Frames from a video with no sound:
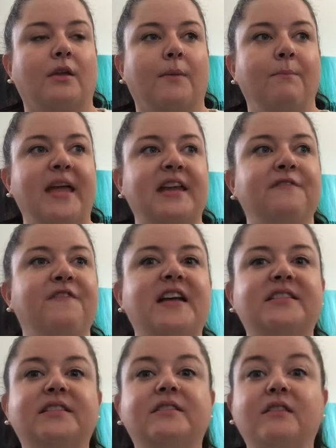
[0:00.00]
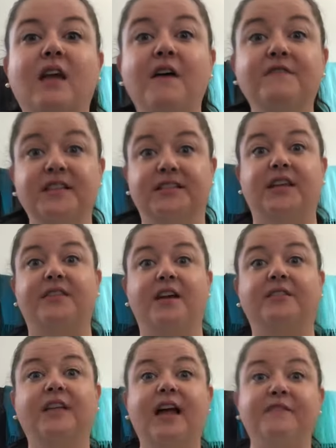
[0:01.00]
manifest love into
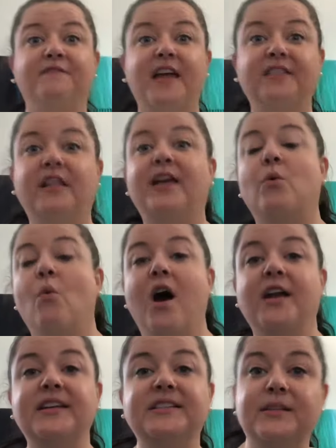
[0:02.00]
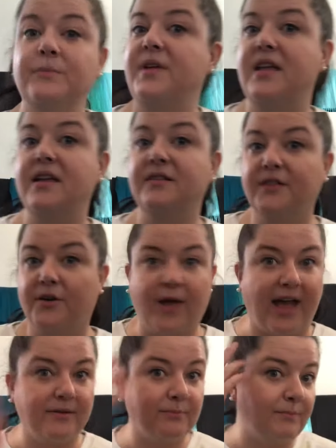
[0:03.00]
their life and like wanting to be,
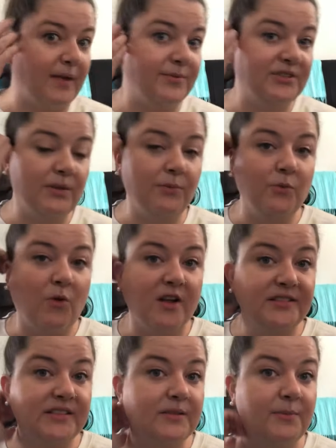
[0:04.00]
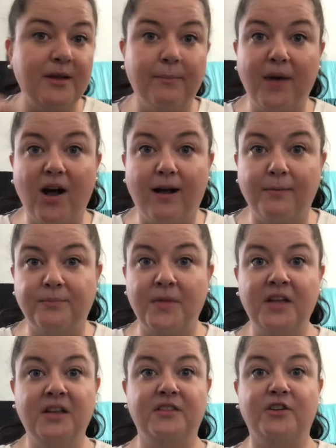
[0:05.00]
okay, maybe someone wants to be a mom.
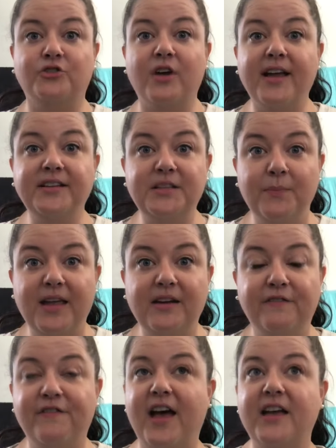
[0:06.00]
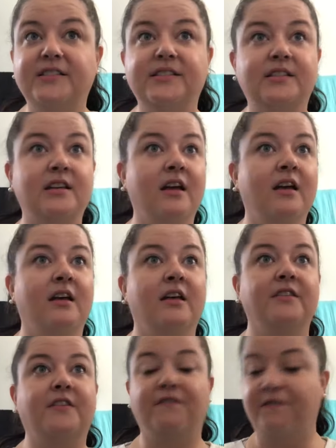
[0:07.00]
They're trying to manifest
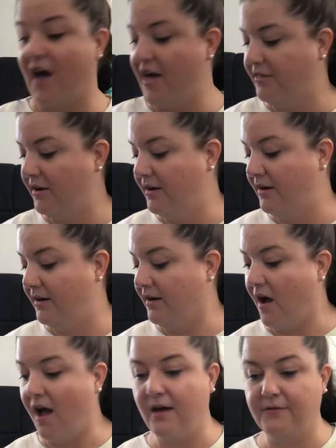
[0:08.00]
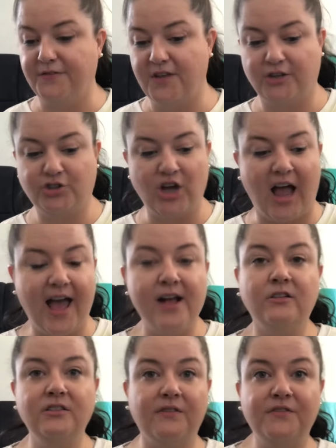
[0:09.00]
the father of their
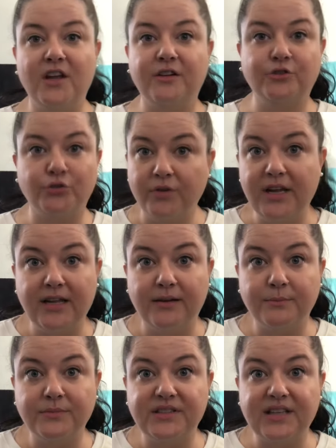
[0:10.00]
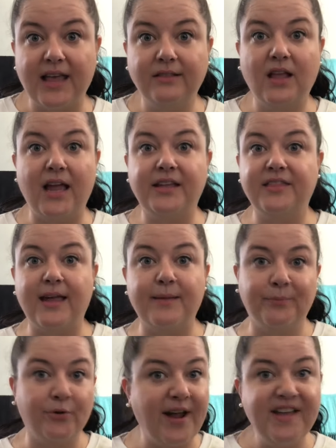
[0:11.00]
child of their dreams and like they
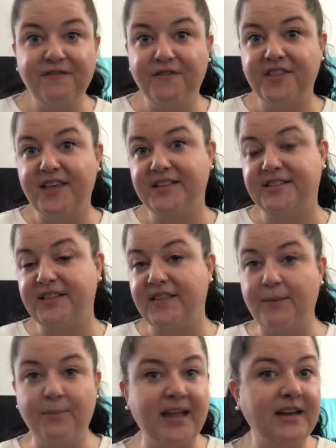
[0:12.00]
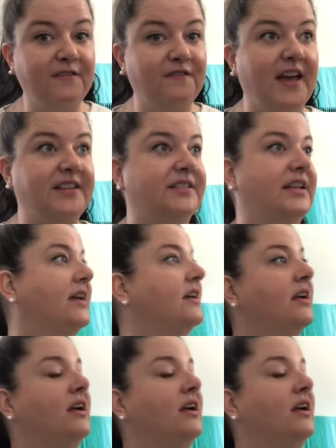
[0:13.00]
pray for this and they manifest it